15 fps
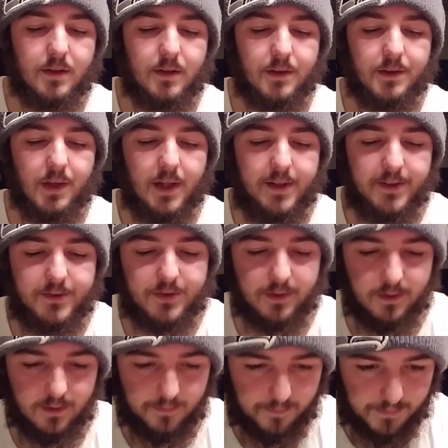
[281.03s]

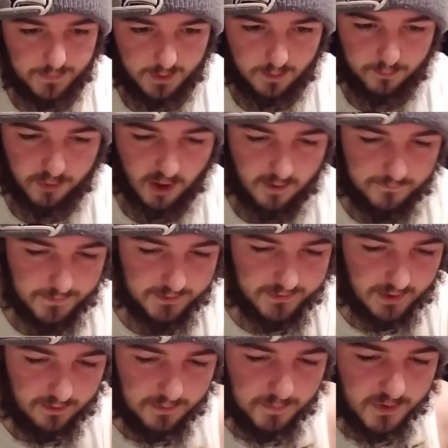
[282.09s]
Literature. Profit
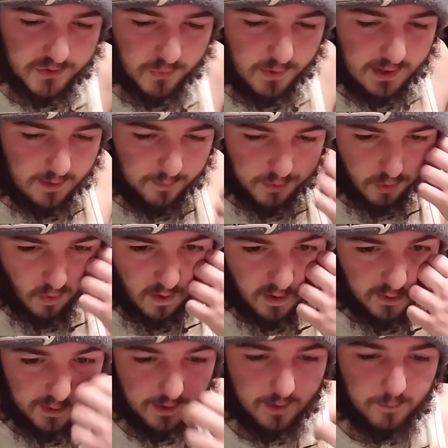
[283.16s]
sharing between
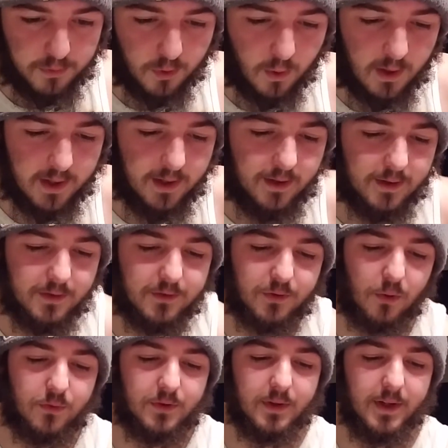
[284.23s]
employer and employee,
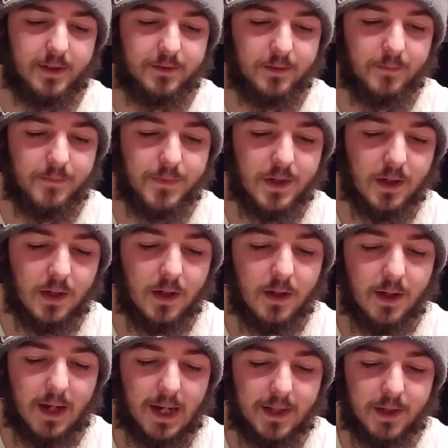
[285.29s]
socialism,
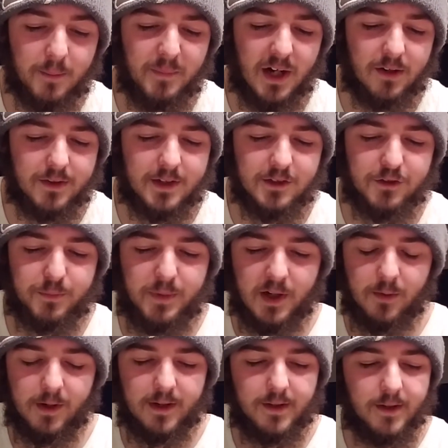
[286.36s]
and the American
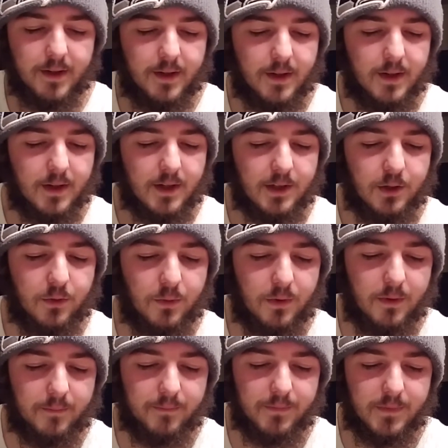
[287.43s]
spirit.
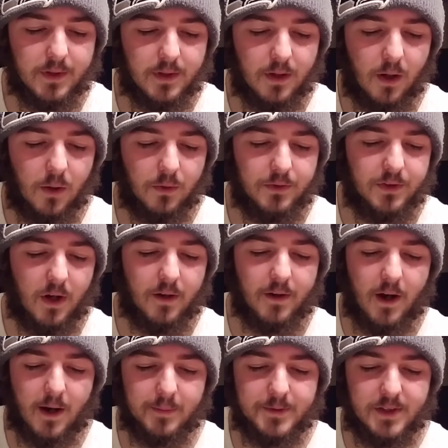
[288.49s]
John
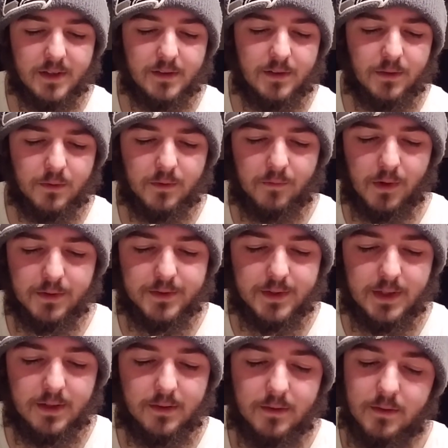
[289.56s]
Hopkins
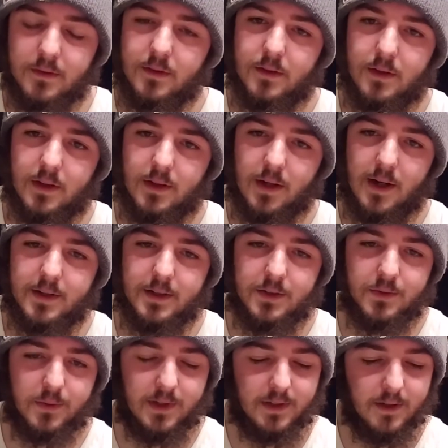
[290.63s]
University in
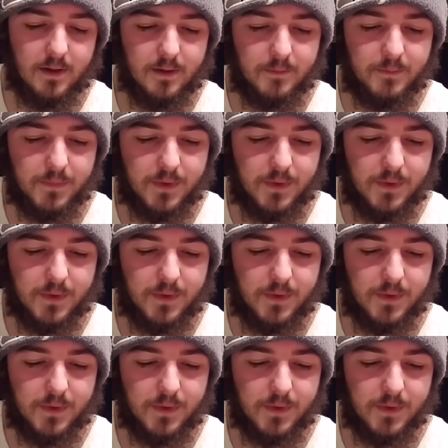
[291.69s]
93, damn.